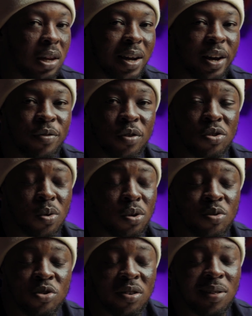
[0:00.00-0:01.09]
Now, if you're someone
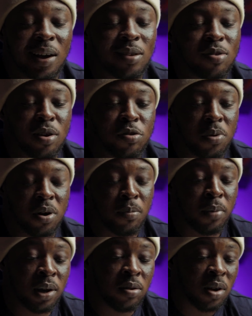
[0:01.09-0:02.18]
who just likes to
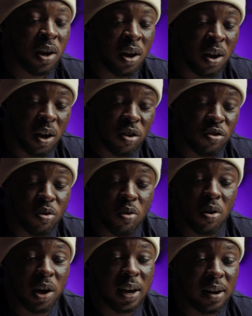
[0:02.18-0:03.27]
experiment and you
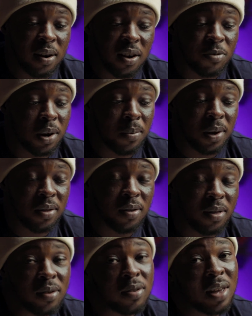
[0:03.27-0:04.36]
go ahead and experiment in
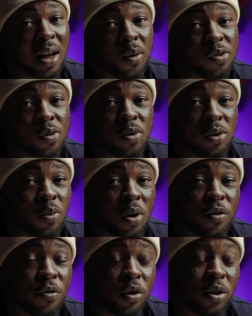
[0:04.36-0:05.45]
this, that also would
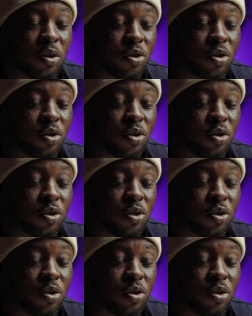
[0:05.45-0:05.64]
work for you.